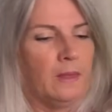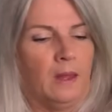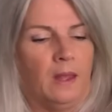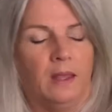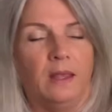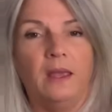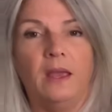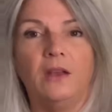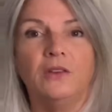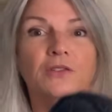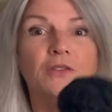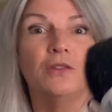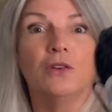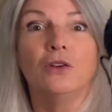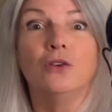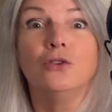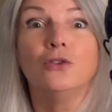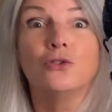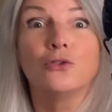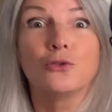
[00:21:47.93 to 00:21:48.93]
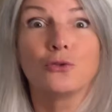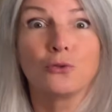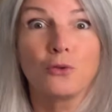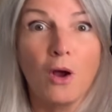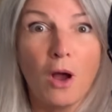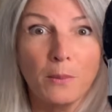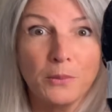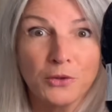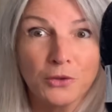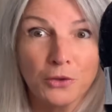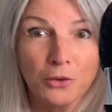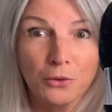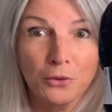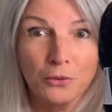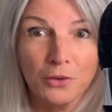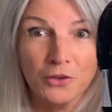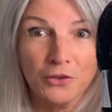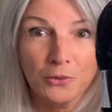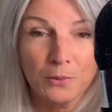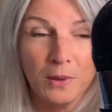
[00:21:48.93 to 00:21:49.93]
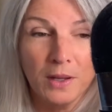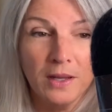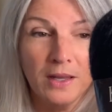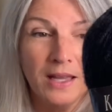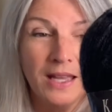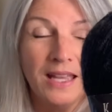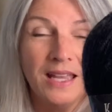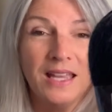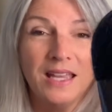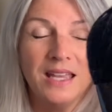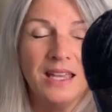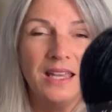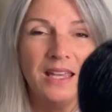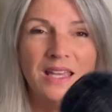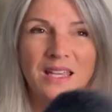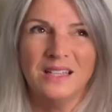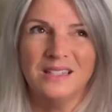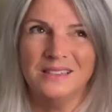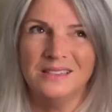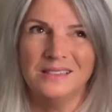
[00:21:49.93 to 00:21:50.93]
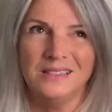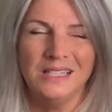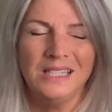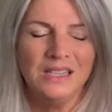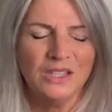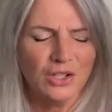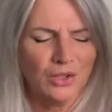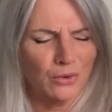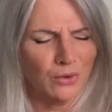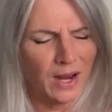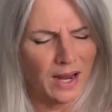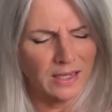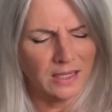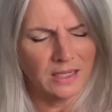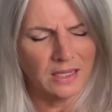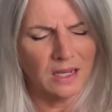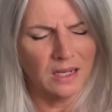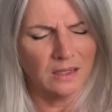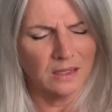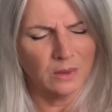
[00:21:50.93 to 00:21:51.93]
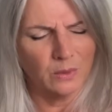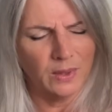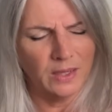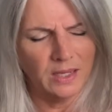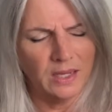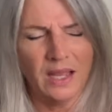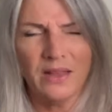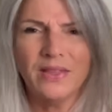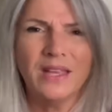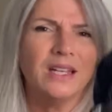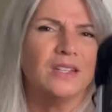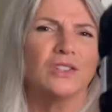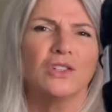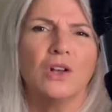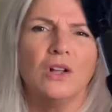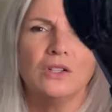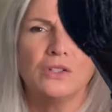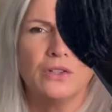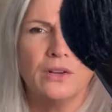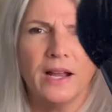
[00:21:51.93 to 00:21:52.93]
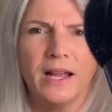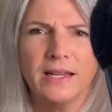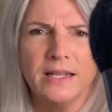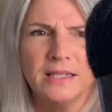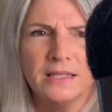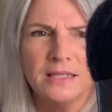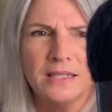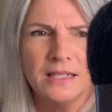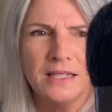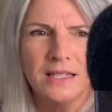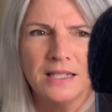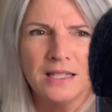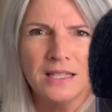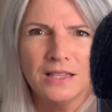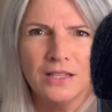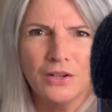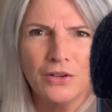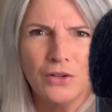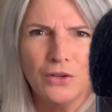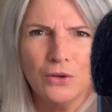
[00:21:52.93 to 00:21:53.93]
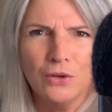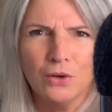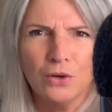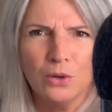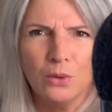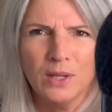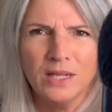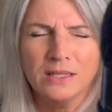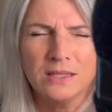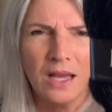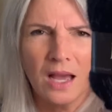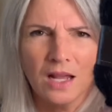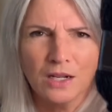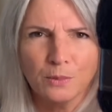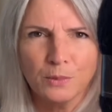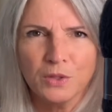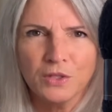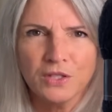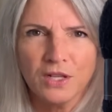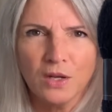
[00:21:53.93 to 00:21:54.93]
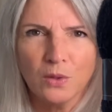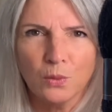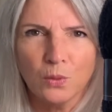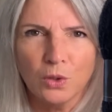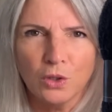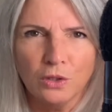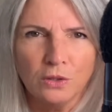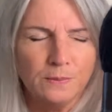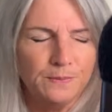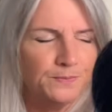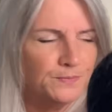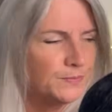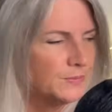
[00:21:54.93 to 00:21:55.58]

Yes, Drops Charisma in the granite colorway. I think it's called granite. There you go. It's 100% wool.